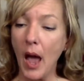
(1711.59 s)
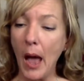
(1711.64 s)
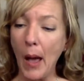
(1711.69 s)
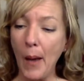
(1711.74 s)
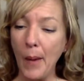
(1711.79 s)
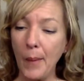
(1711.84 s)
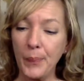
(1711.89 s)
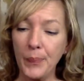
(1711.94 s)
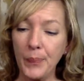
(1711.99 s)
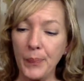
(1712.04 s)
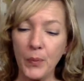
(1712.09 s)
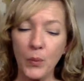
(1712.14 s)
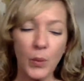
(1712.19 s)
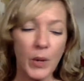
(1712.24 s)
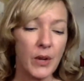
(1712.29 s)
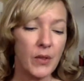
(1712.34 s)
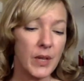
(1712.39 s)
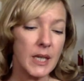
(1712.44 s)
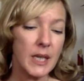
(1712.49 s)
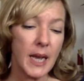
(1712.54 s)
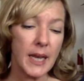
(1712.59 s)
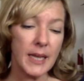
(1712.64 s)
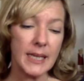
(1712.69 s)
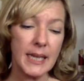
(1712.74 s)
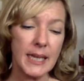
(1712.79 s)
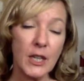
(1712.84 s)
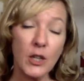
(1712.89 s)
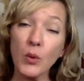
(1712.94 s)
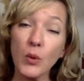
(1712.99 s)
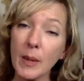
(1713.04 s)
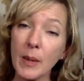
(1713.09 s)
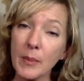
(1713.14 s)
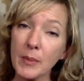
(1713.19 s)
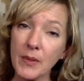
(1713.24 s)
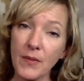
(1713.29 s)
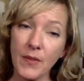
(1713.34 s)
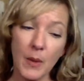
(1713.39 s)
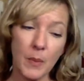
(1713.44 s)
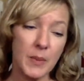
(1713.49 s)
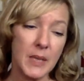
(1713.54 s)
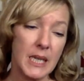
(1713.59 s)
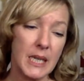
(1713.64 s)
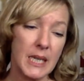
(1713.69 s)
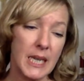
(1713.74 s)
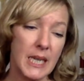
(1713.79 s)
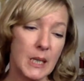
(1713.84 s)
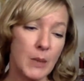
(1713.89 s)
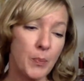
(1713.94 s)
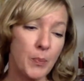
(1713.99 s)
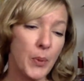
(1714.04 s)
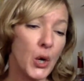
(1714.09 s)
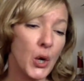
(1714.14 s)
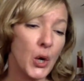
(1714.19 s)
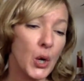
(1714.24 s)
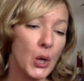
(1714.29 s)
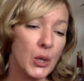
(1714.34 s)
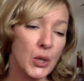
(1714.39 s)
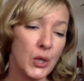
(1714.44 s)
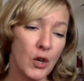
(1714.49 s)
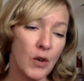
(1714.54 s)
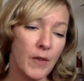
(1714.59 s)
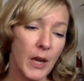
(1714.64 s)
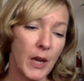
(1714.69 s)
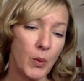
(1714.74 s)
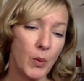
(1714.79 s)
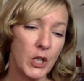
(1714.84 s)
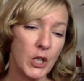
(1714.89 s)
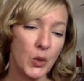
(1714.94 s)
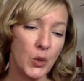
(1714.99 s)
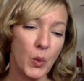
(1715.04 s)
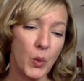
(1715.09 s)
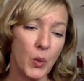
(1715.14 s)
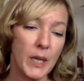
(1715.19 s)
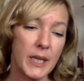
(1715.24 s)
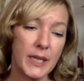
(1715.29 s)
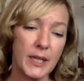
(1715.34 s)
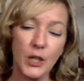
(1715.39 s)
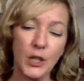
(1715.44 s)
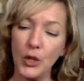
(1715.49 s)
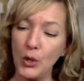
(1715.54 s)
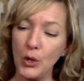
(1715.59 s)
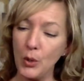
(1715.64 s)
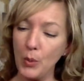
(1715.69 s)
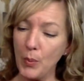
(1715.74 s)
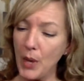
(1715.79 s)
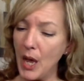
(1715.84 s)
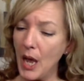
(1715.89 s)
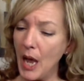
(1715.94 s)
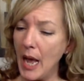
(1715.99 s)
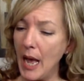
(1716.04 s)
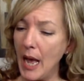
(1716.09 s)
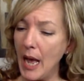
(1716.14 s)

Um, where this has 10 grams of MCTs per serving, which is one scoop.